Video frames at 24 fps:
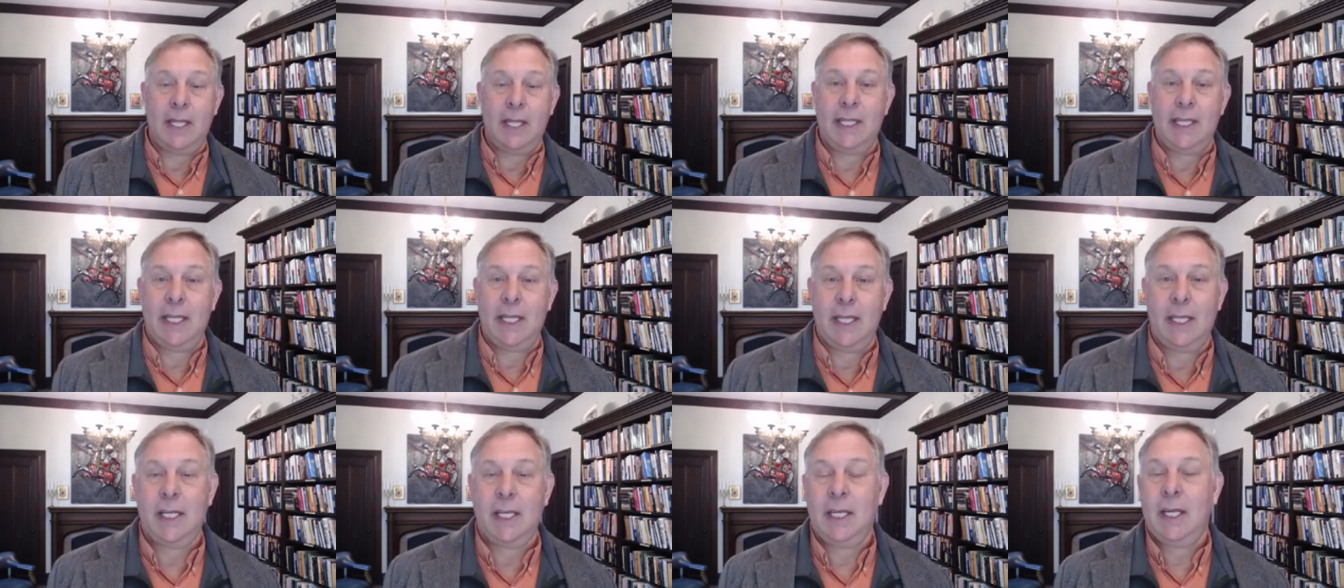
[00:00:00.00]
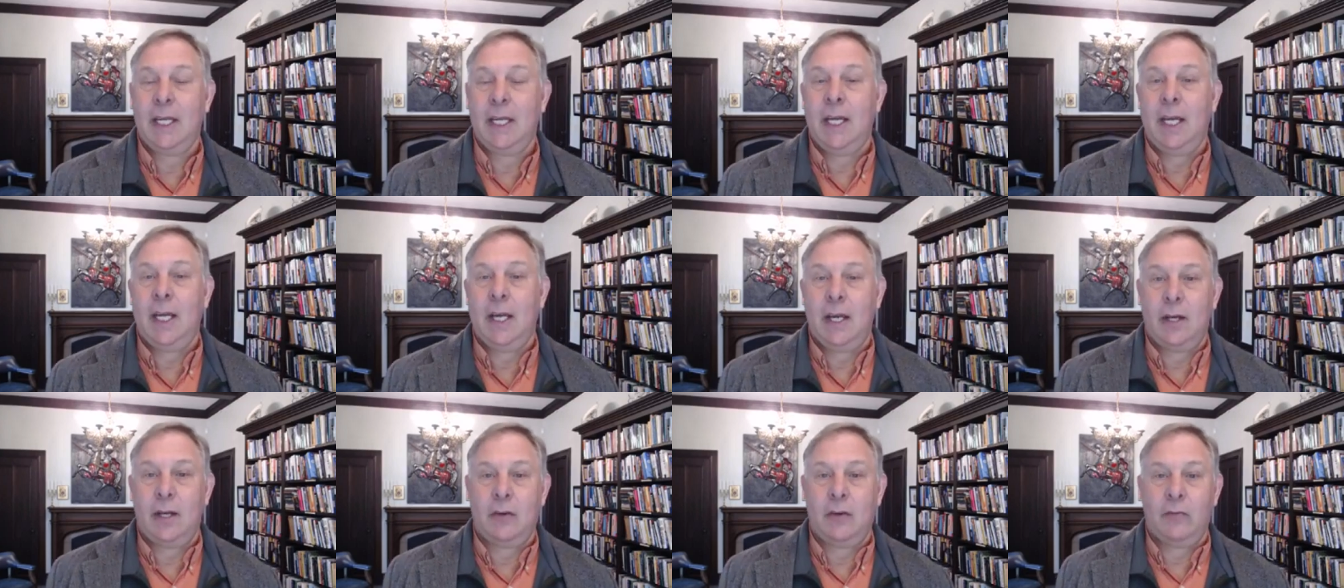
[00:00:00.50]
and they
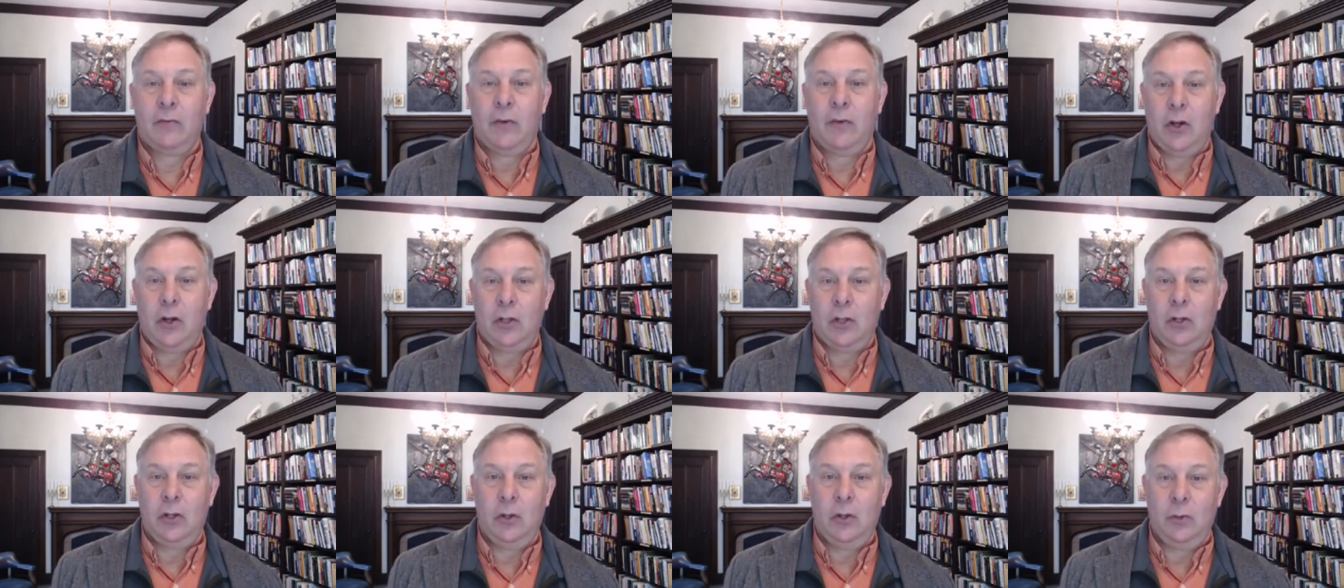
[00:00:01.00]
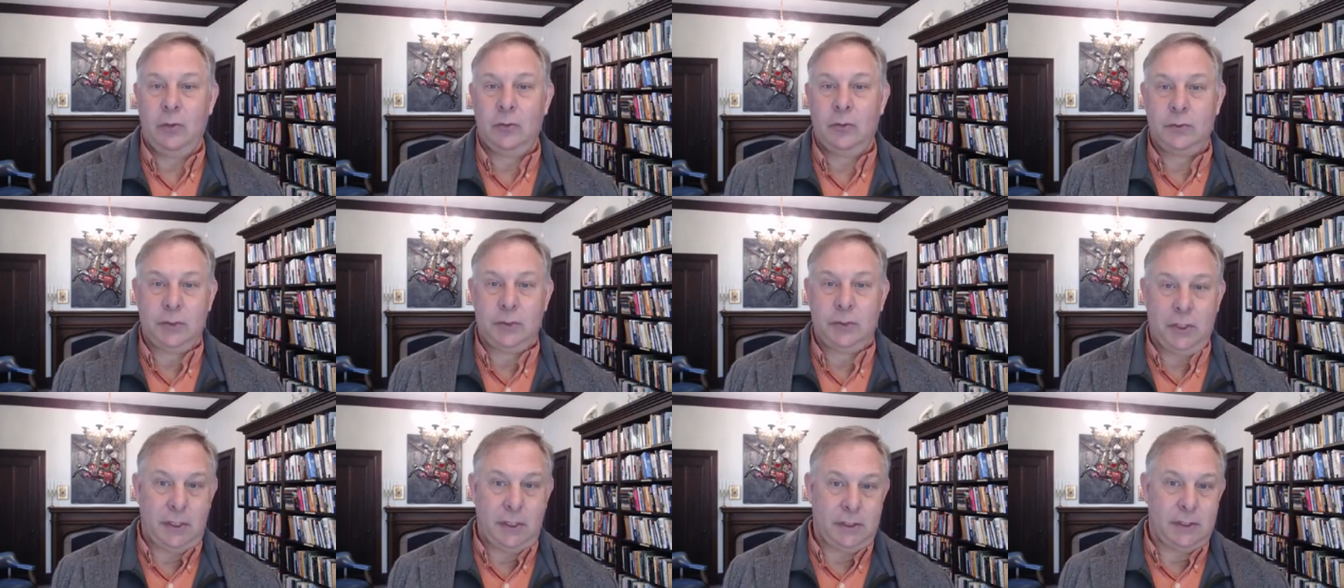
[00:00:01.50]
follow
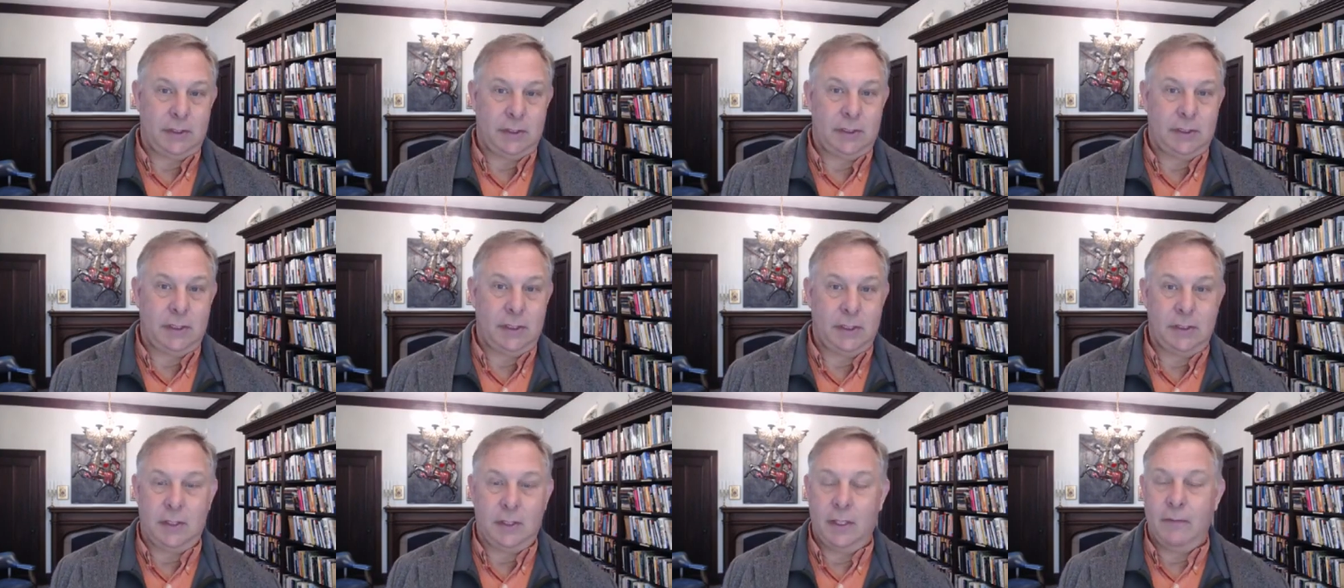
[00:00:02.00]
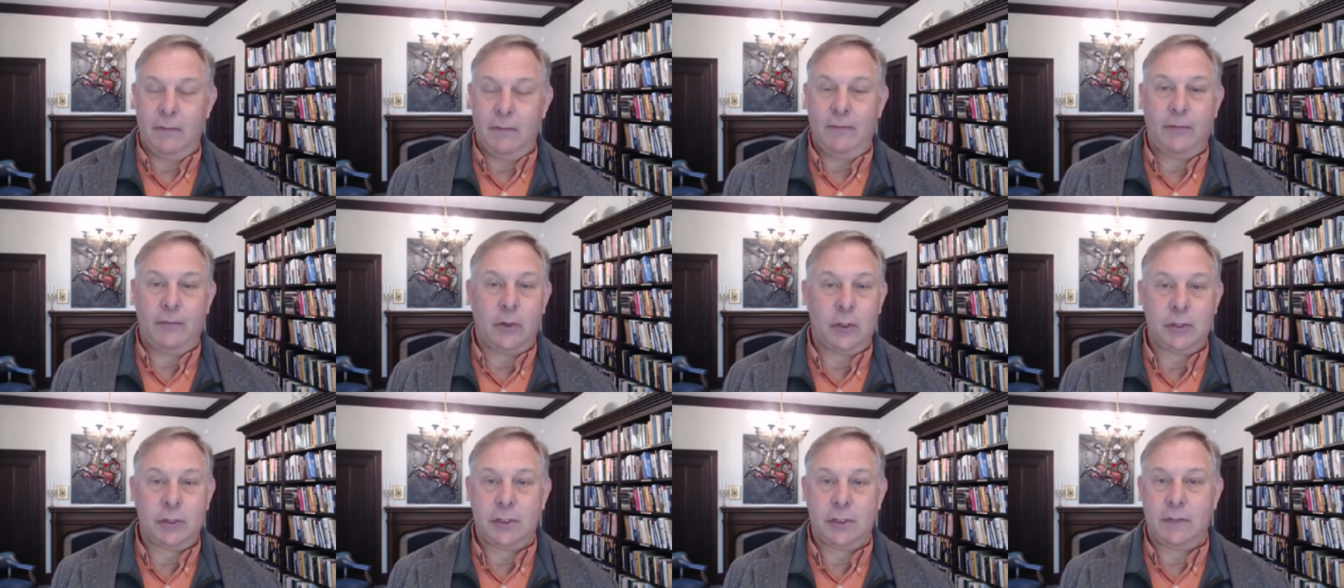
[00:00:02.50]
Jesus. These are the
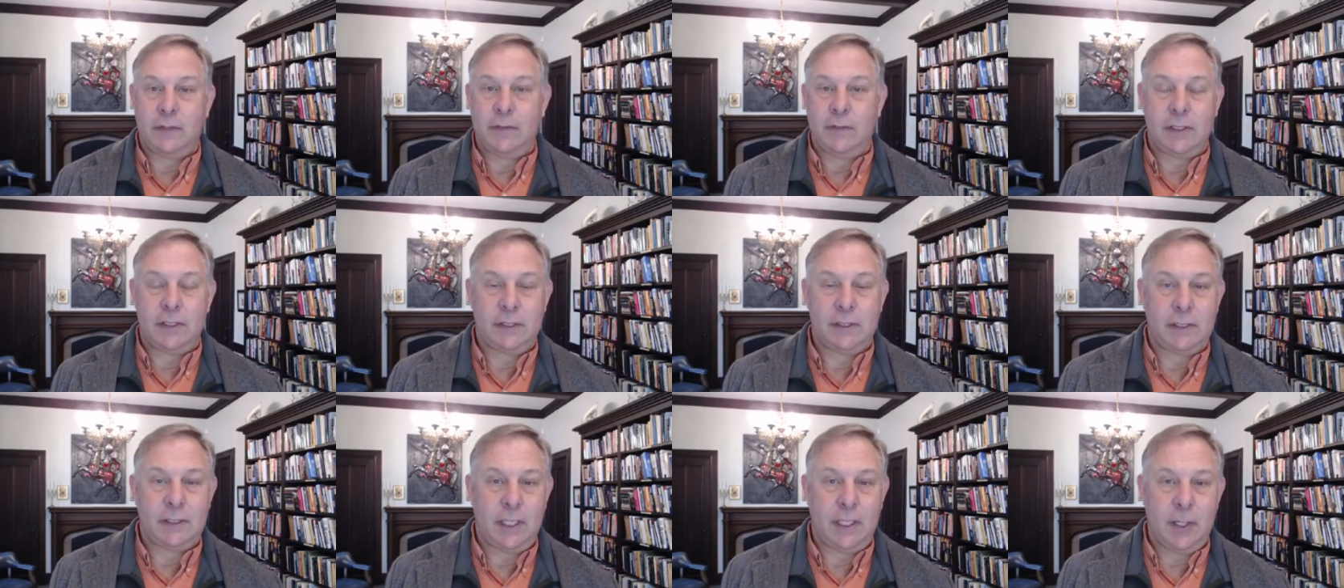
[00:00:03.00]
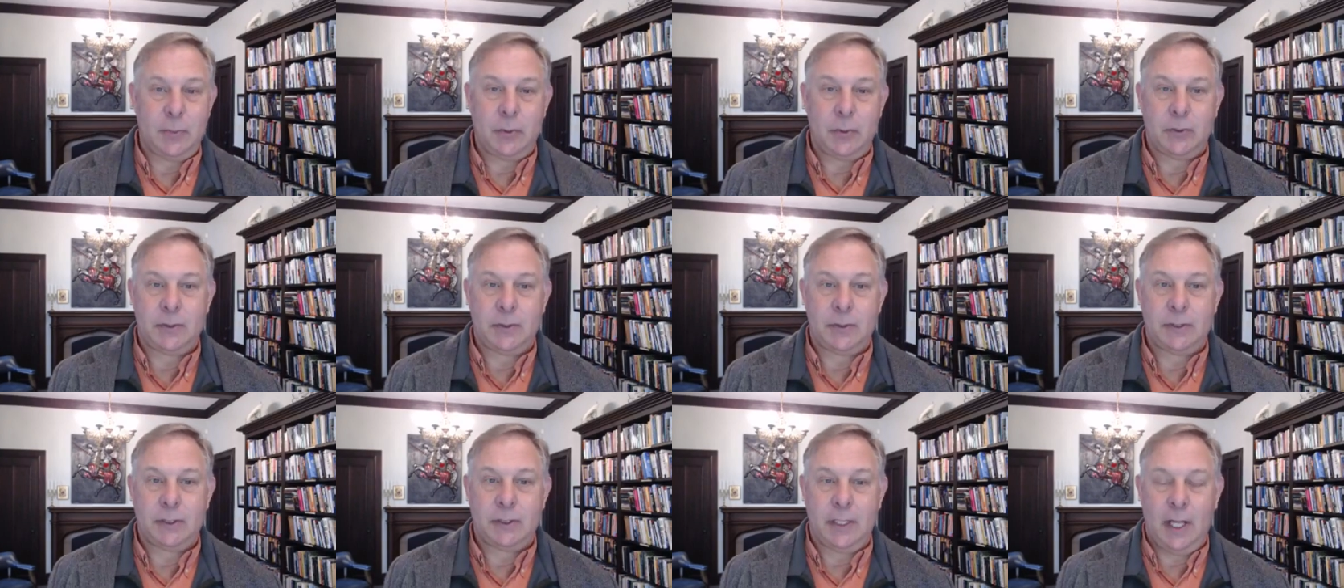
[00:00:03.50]
first of the
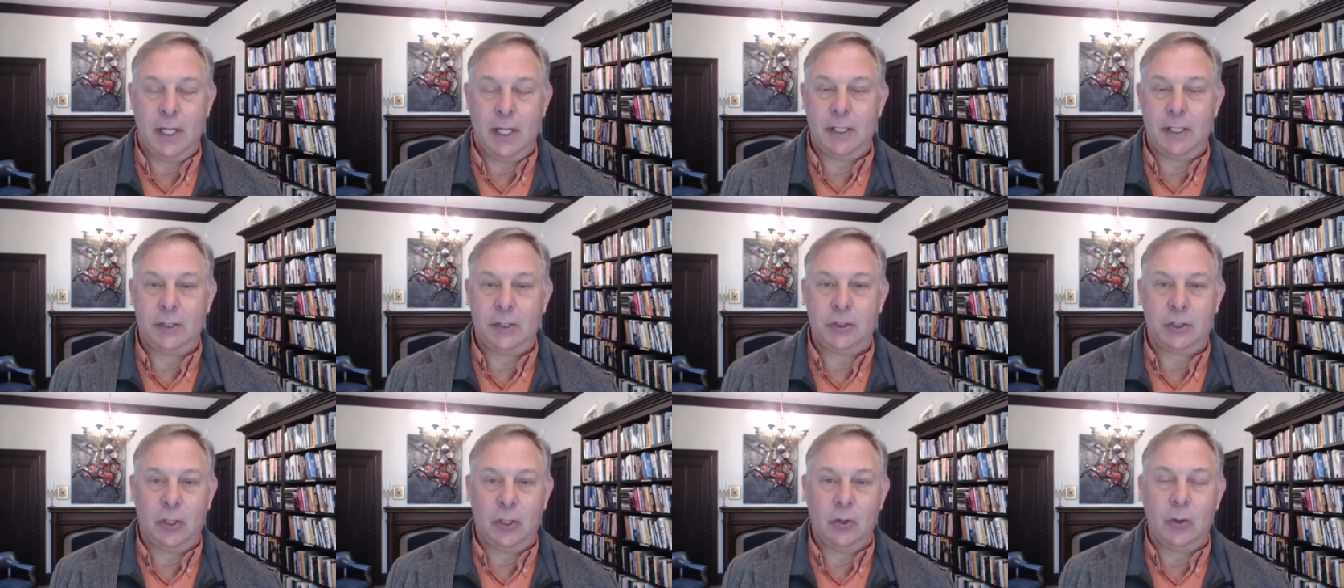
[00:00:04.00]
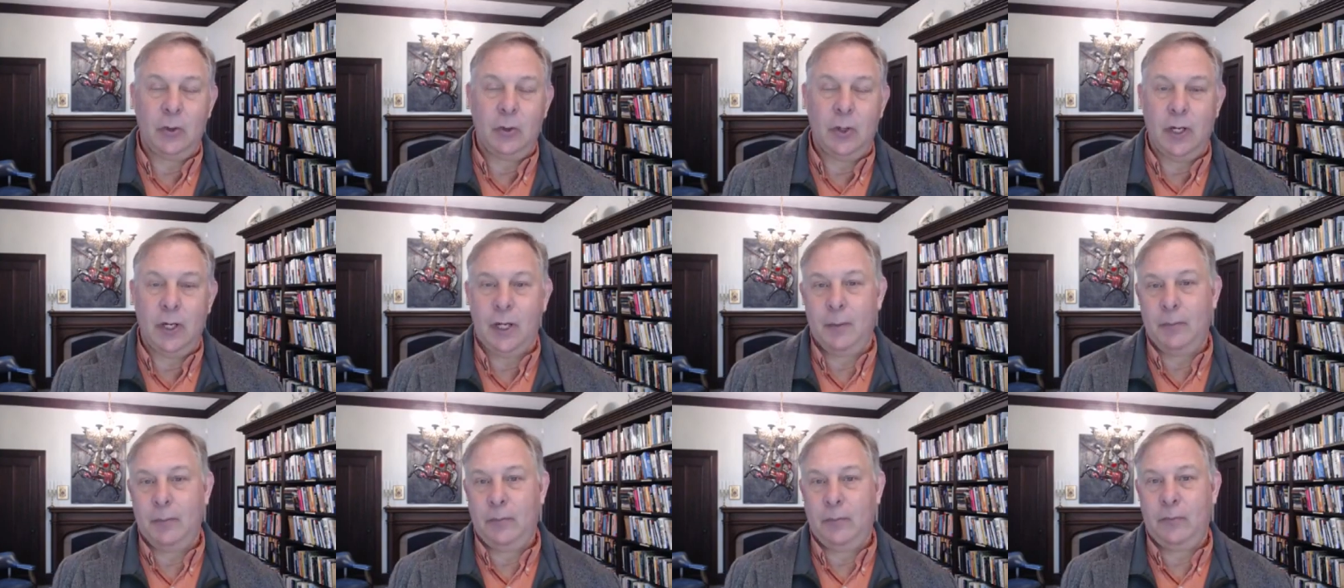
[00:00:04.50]
disciples that show
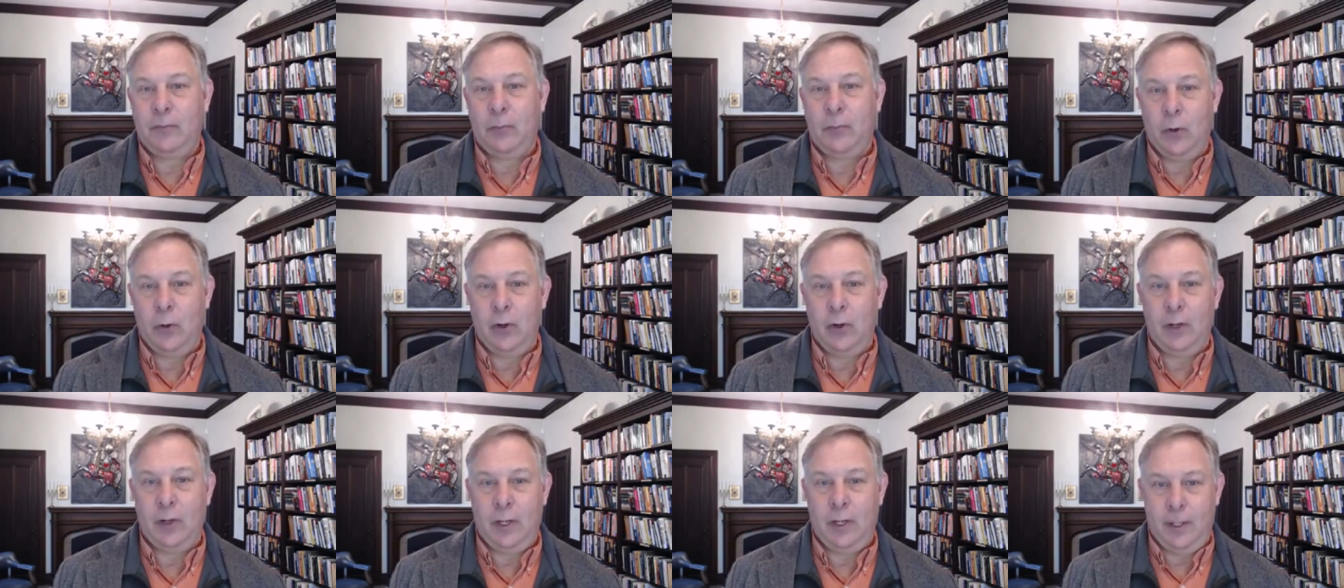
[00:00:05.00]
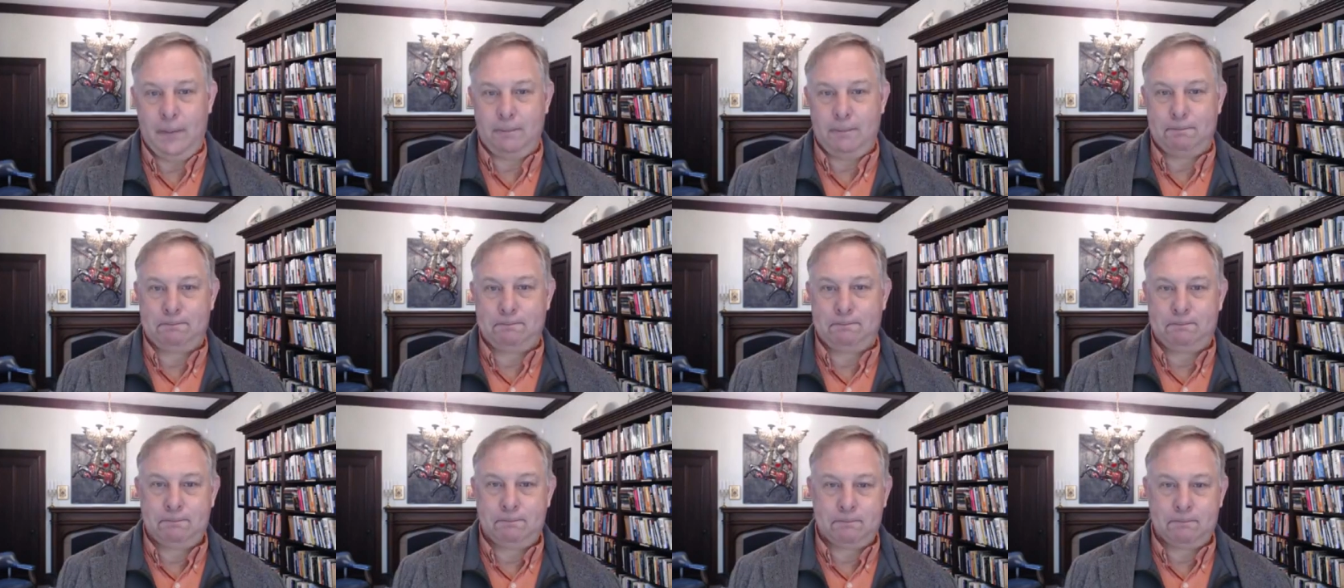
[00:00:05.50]
up for him.